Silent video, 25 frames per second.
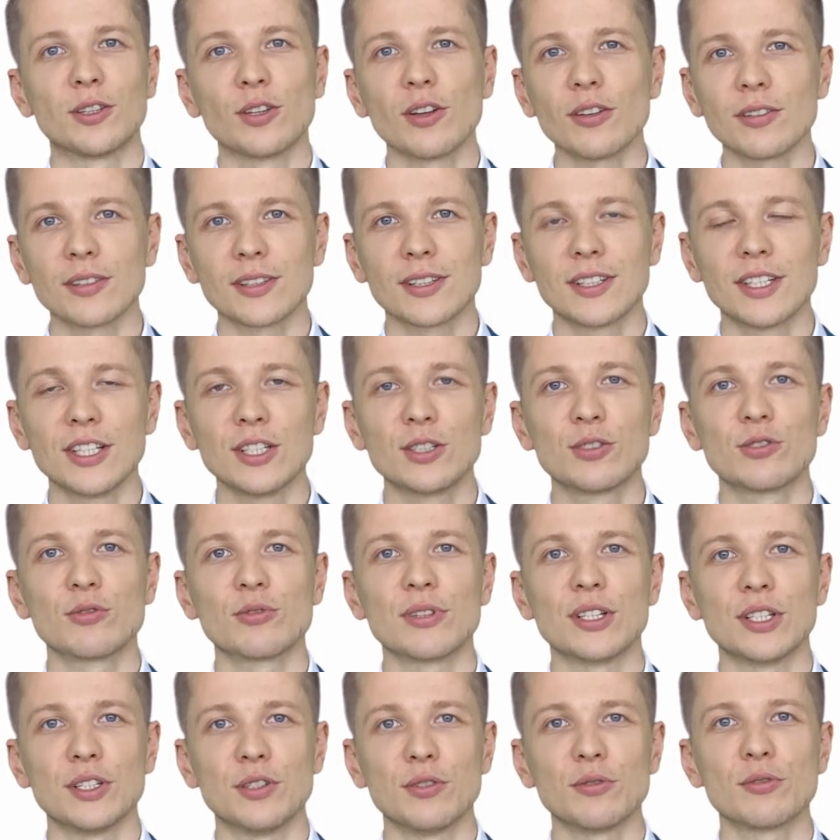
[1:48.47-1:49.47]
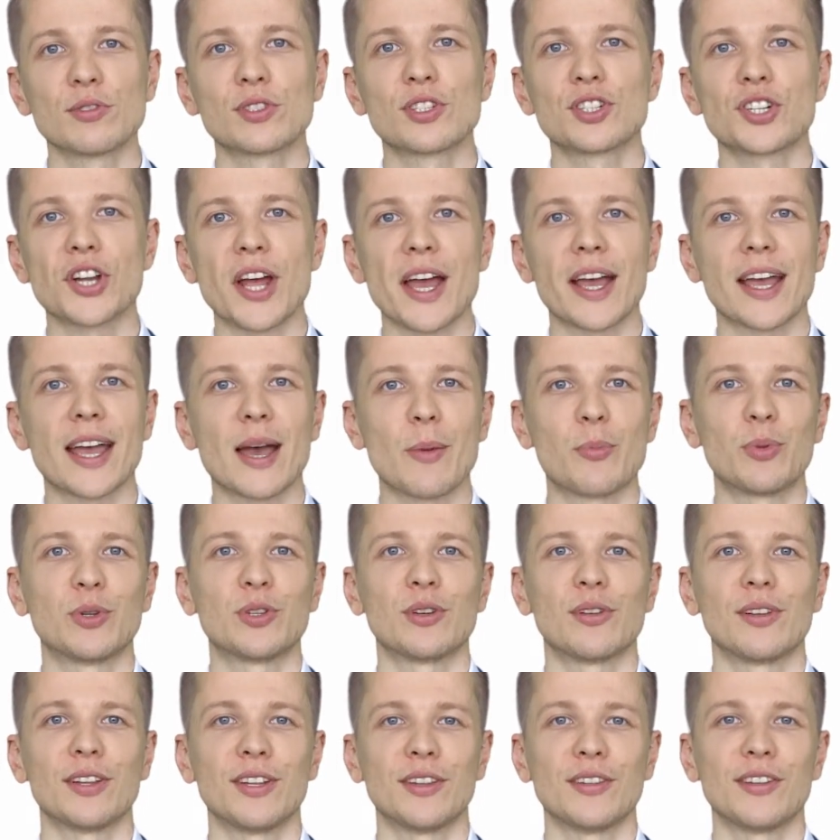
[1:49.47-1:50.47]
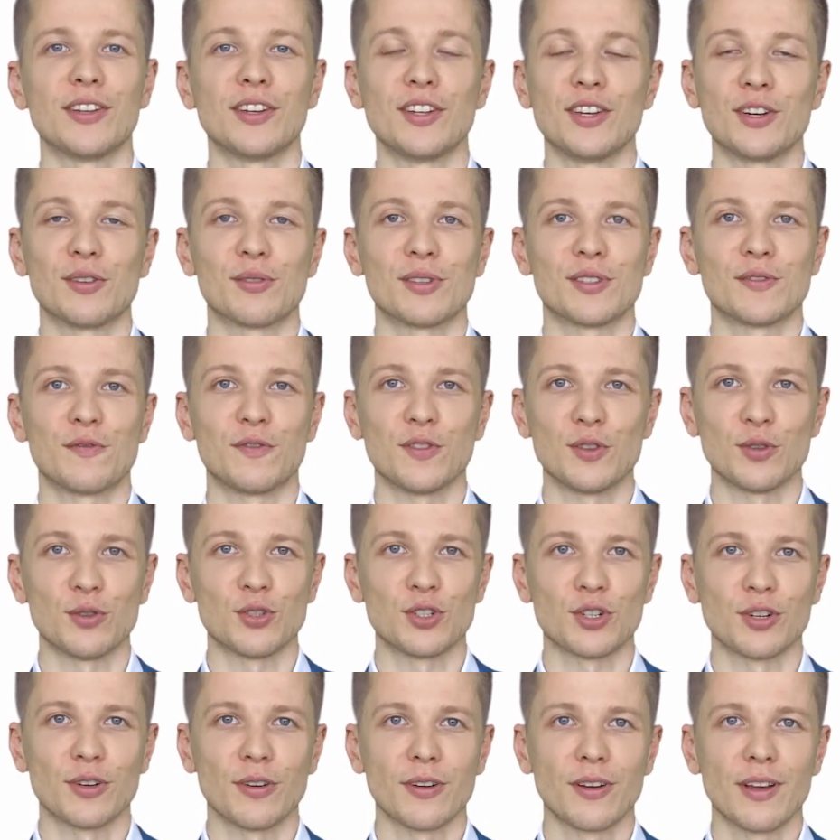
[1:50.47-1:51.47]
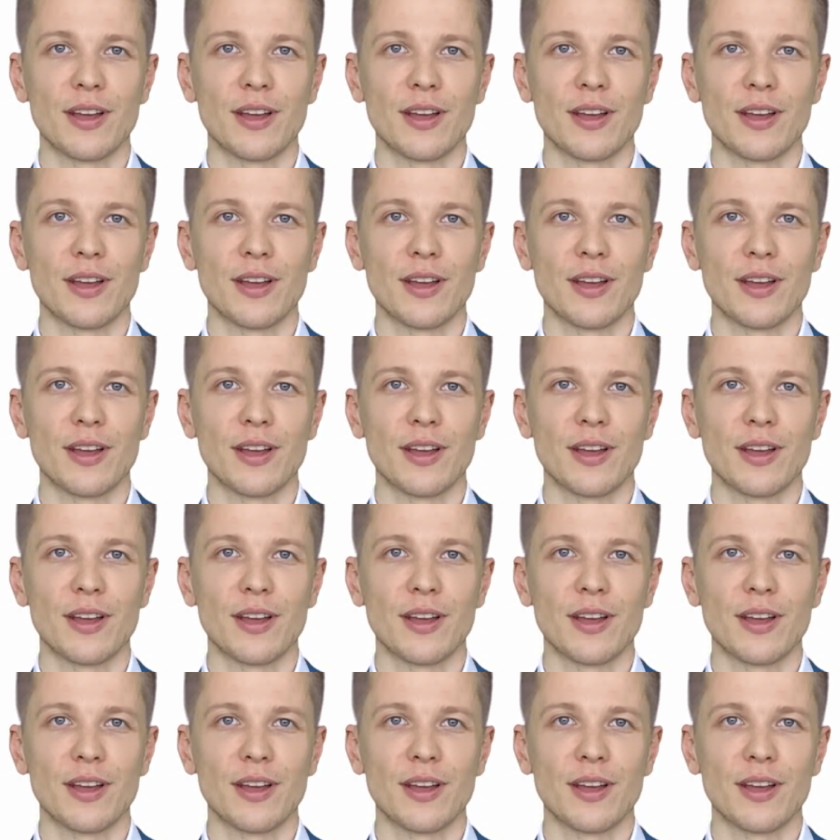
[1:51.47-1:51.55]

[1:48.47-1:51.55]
not need to reduce share capital in the nearest future.